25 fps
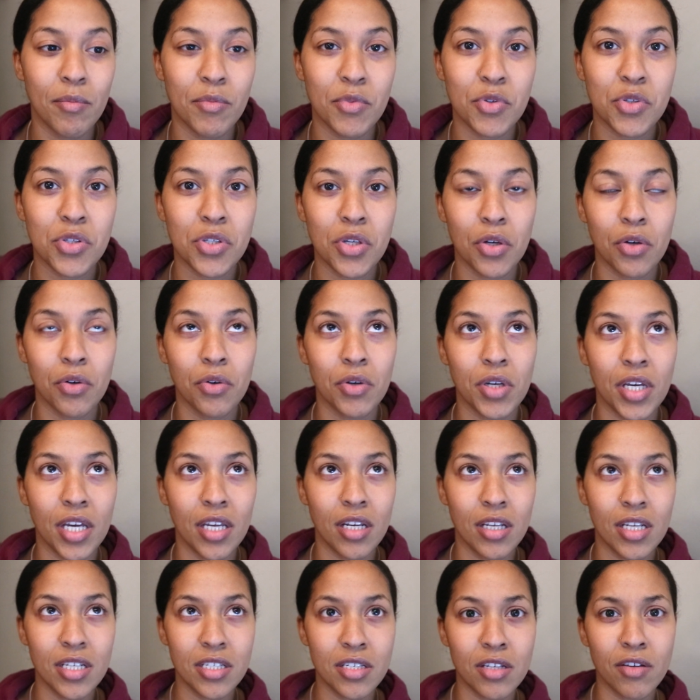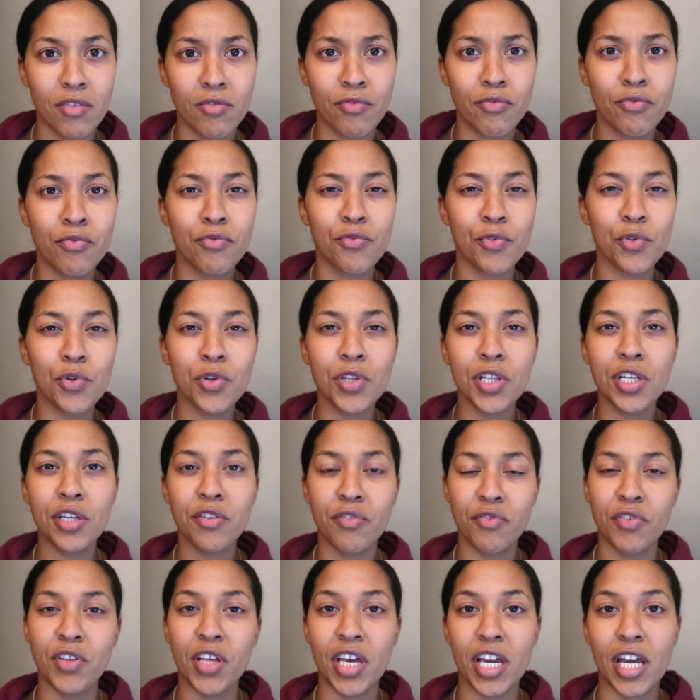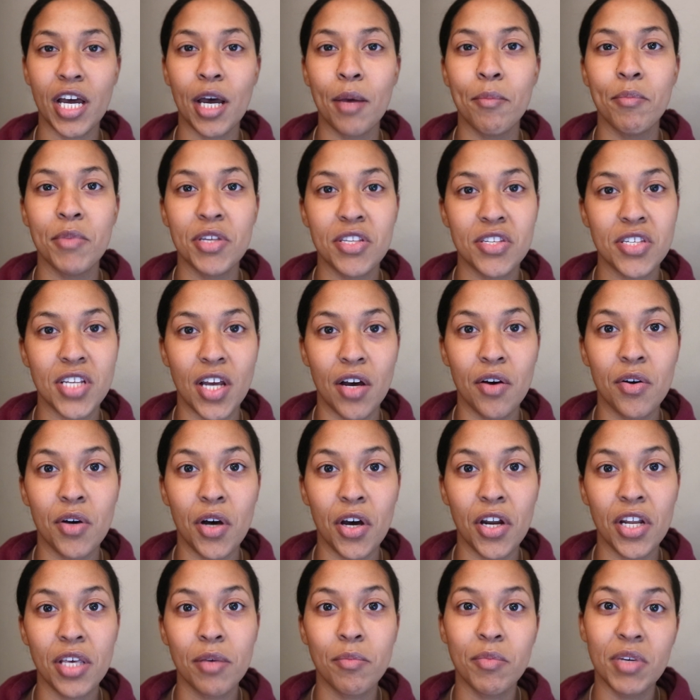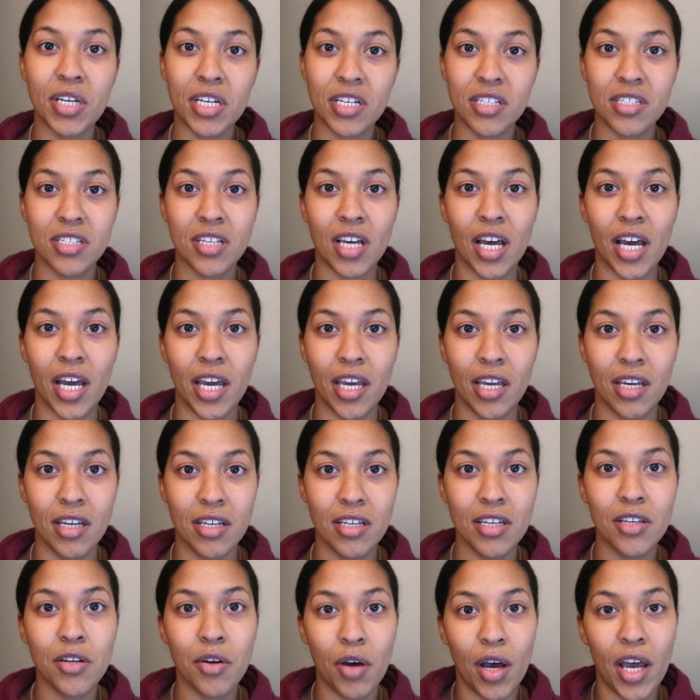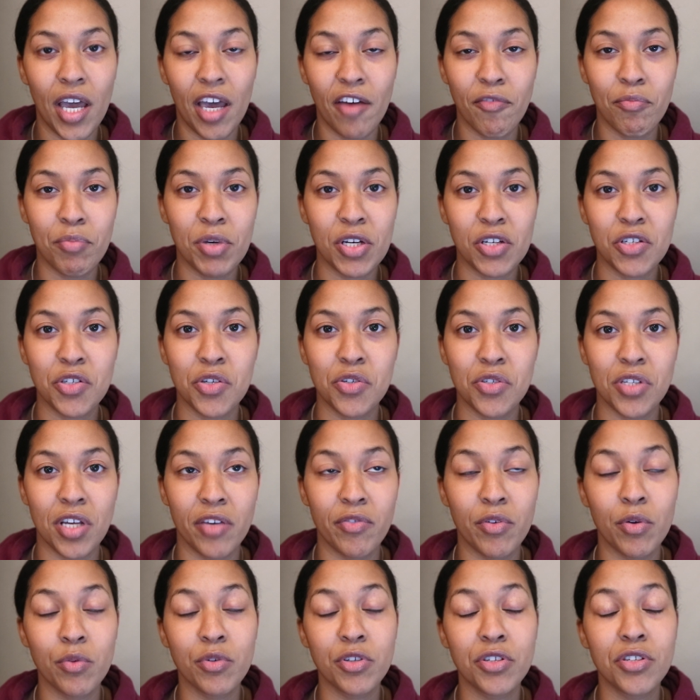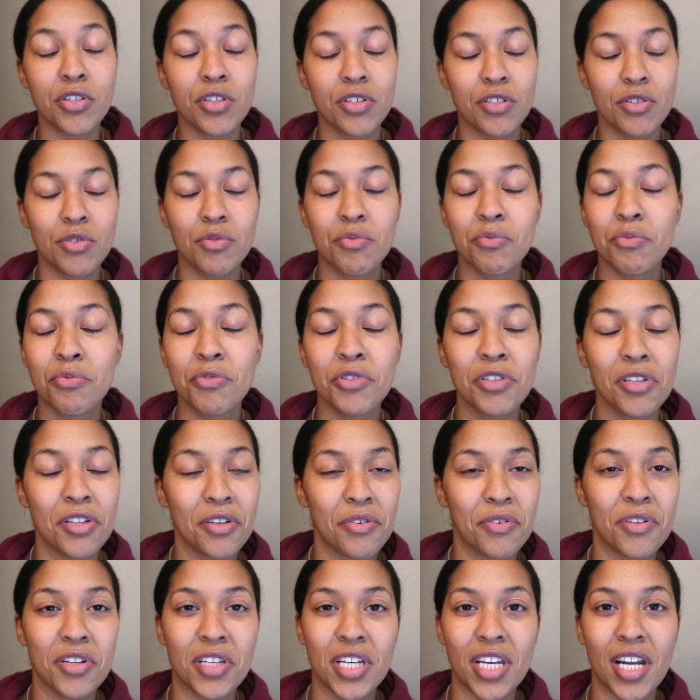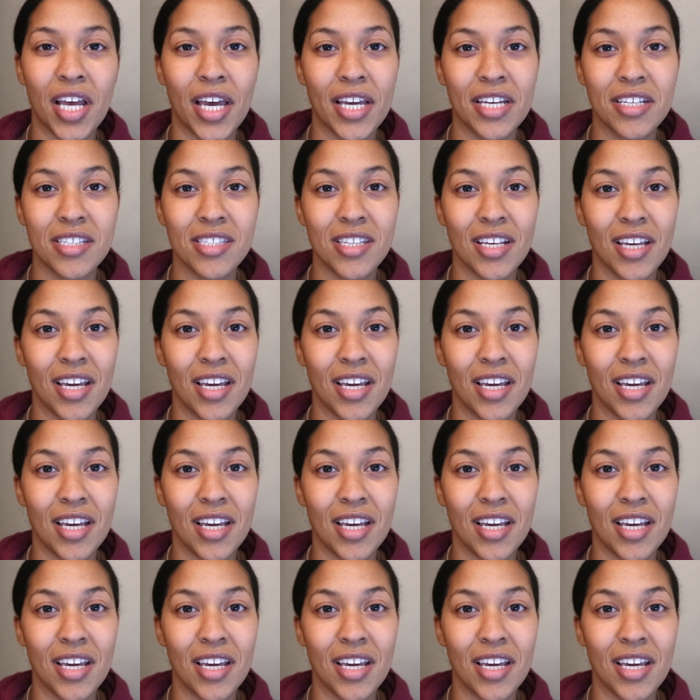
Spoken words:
So it doesn't fully feel like I missed out on it, because I have pictures of it, which is really, really nice.